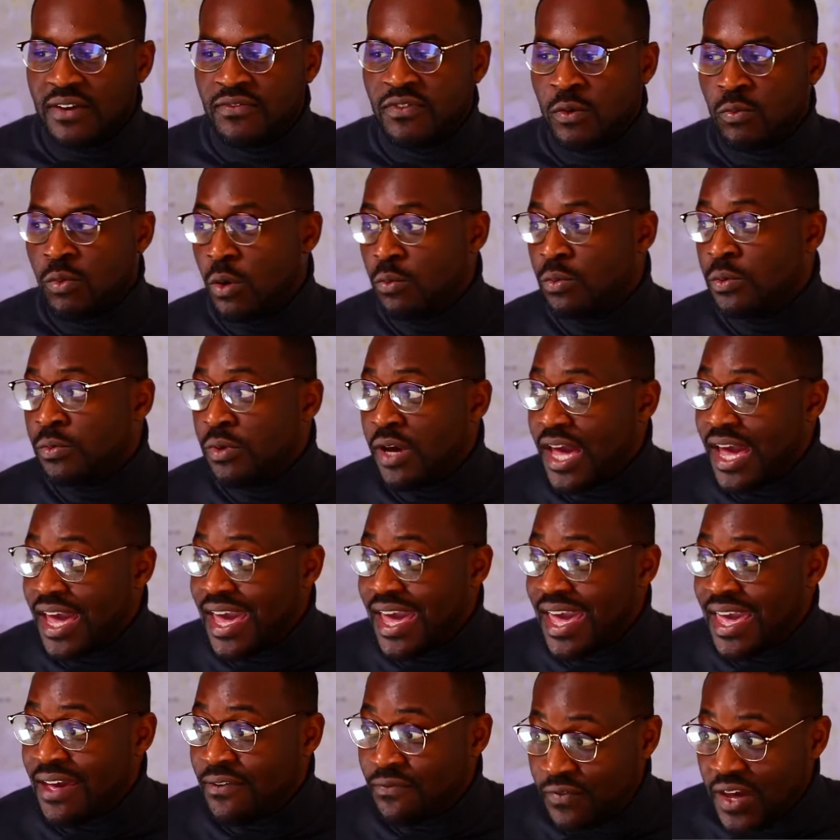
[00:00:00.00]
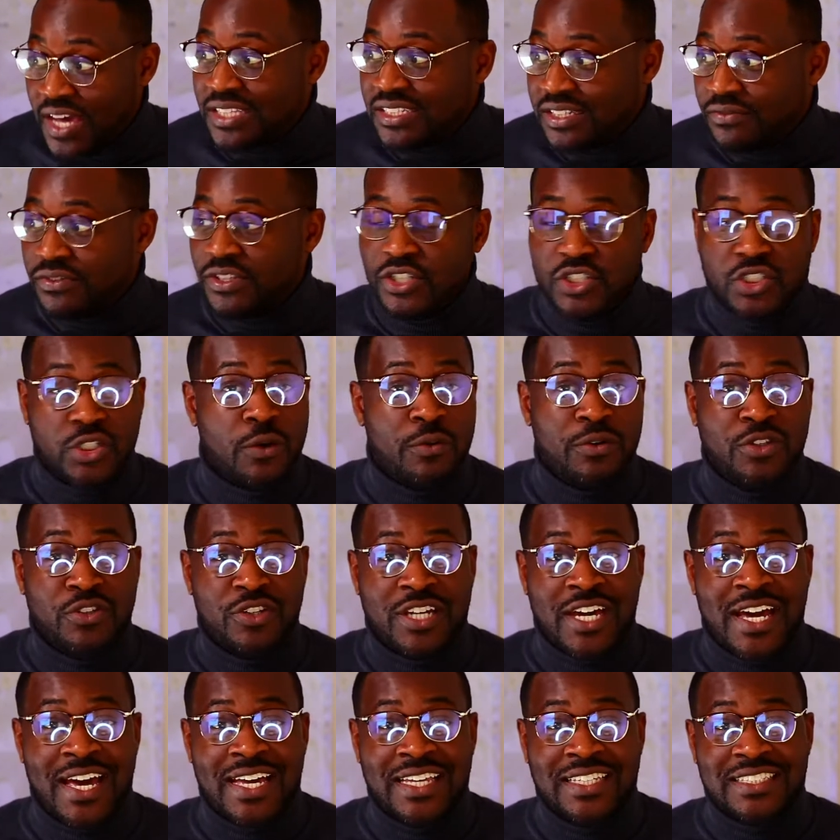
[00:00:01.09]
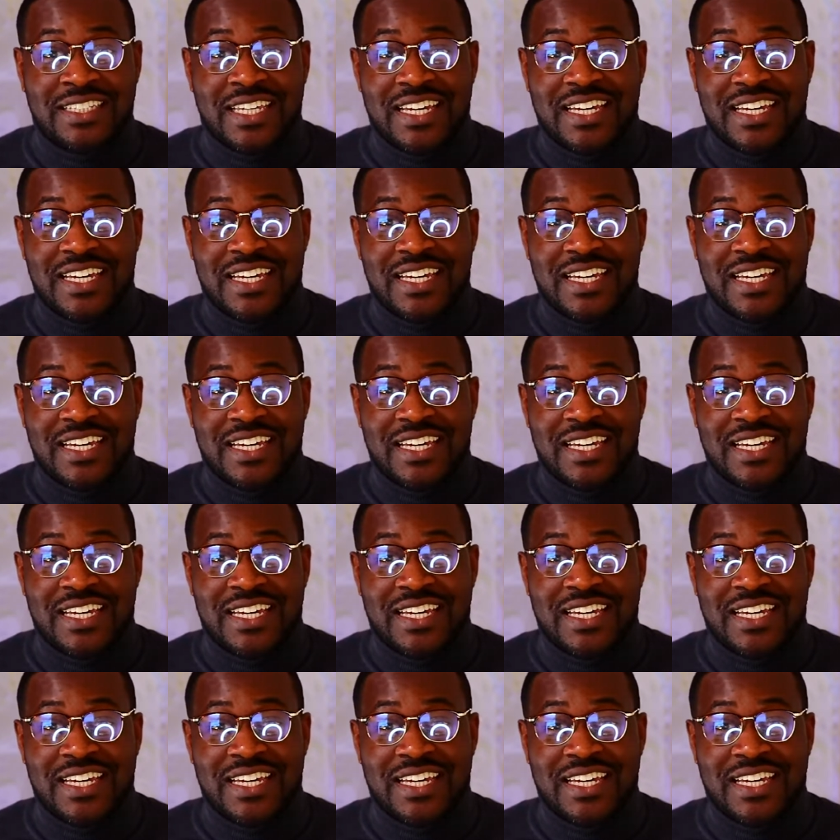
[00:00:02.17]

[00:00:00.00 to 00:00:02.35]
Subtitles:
what we were effectively showing you guys